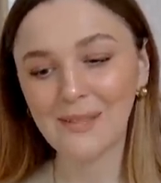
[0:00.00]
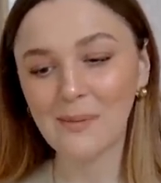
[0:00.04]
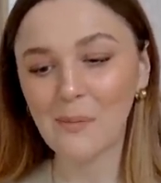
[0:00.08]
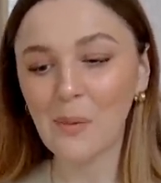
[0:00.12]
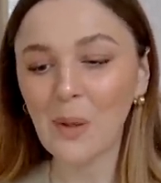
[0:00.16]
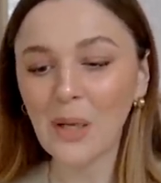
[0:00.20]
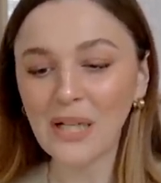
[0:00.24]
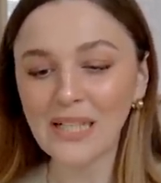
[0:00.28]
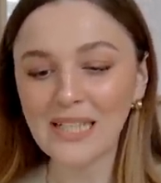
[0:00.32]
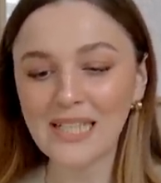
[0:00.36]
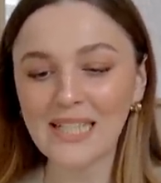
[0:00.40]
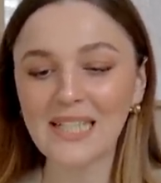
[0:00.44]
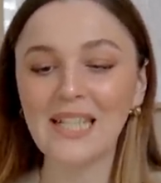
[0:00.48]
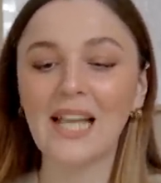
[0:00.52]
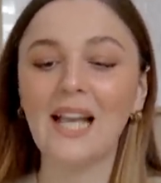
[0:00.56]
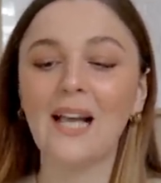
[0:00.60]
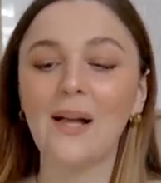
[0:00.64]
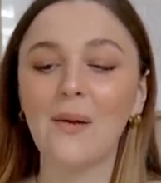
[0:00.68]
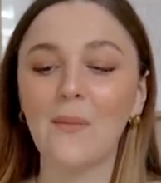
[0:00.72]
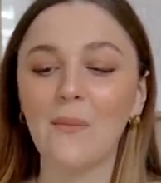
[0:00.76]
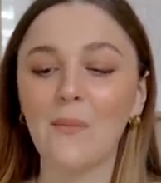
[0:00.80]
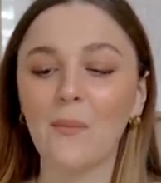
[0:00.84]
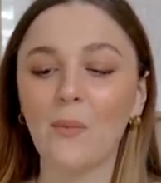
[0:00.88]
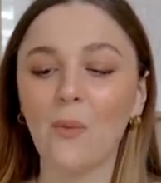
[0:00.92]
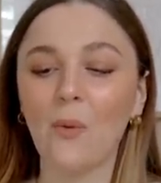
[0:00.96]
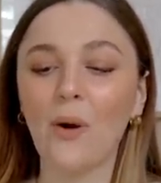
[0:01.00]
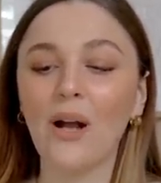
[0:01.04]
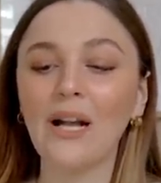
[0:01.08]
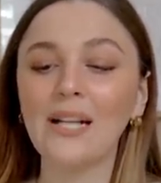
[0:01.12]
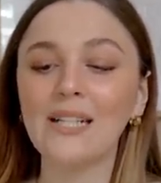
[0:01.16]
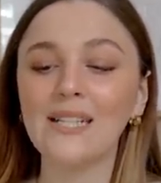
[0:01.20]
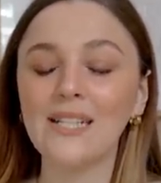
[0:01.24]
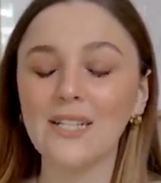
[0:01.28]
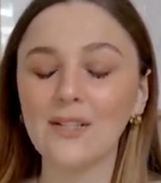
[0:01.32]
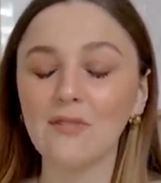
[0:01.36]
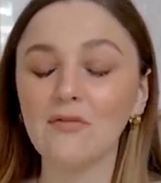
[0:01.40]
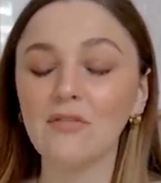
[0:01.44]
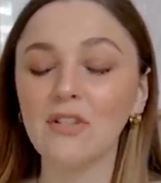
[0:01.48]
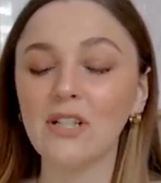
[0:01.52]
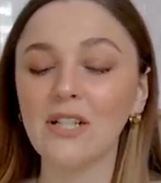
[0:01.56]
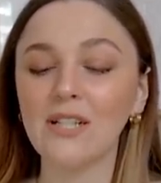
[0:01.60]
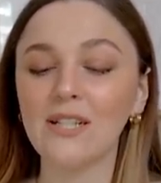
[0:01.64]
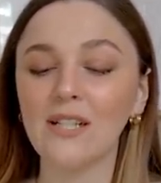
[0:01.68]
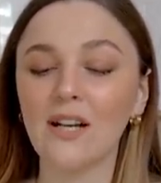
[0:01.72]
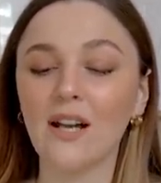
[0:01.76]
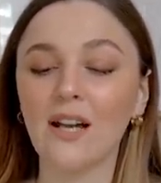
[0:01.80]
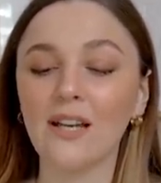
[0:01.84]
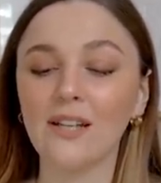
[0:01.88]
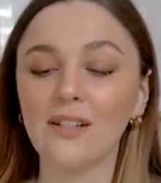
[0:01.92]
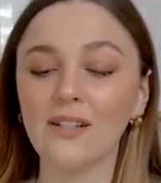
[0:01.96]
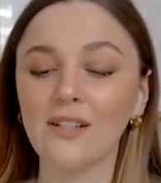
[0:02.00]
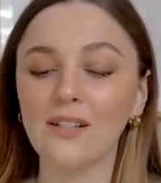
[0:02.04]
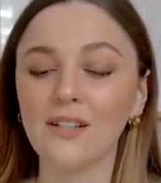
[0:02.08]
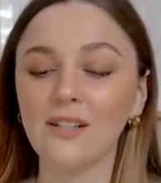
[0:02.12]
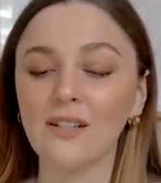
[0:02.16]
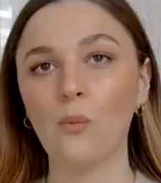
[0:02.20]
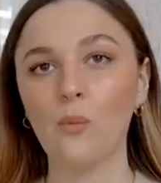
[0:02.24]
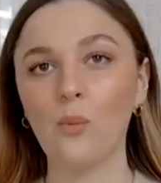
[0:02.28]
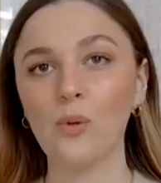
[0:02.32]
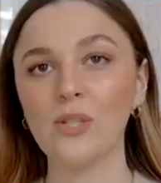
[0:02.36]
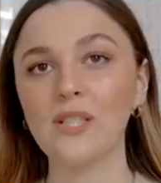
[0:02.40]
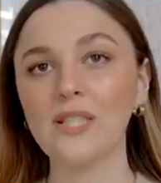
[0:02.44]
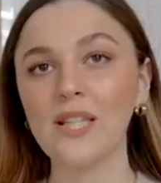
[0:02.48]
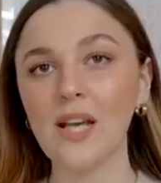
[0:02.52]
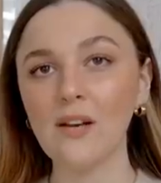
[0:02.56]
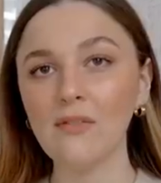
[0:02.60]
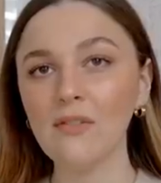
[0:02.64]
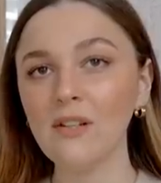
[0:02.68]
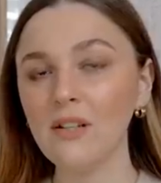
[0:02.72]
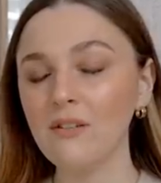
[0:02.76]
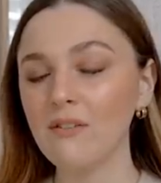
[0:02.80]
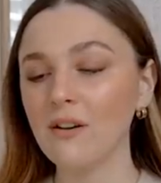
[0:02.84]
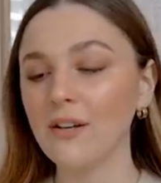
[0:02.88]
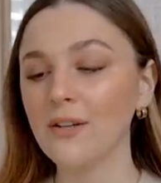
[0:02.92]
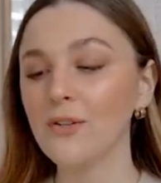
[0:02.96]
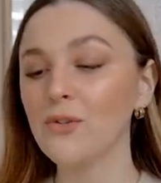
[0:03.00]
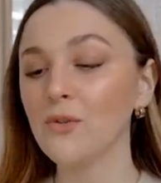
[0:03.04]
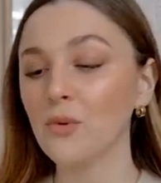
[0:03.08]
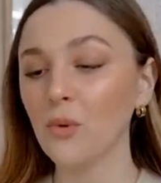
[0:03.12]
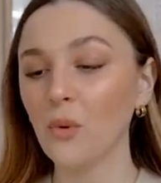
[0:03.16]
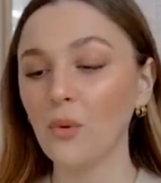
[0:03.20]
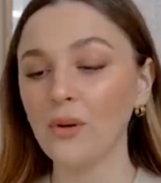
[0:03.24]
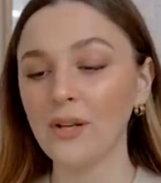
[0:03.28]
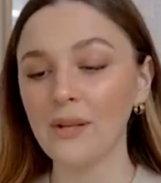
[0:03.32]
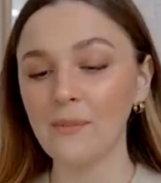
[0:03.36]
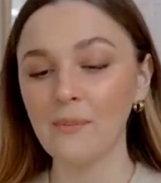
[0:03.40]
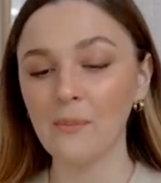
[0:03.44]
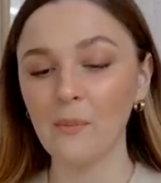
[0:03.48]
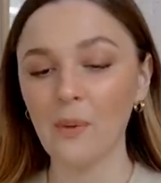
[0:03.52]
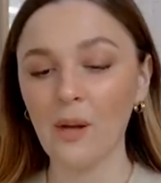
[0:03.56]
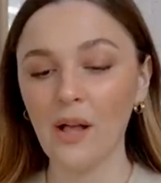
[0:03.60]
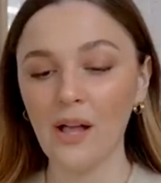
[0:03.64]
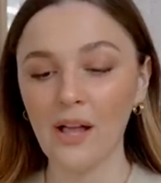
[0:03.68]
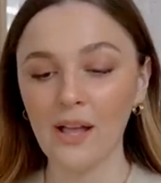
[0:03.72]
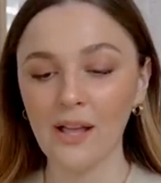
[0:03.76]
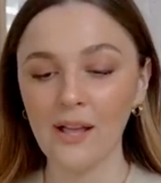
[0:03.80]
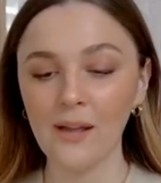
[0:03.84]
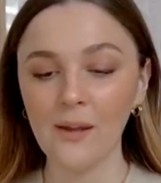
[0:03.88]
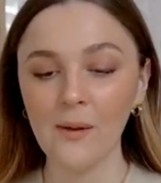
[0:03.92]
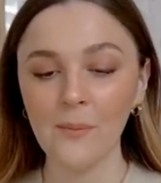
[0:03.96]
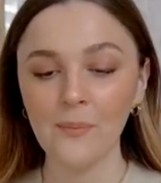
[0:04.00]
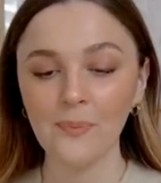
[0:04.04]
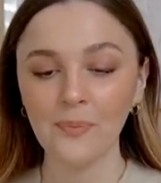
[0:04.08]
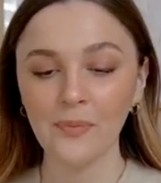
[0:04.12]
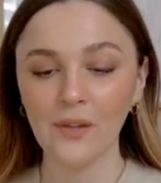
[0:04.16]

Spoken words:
But what I did read, I was definitely very drawn in by.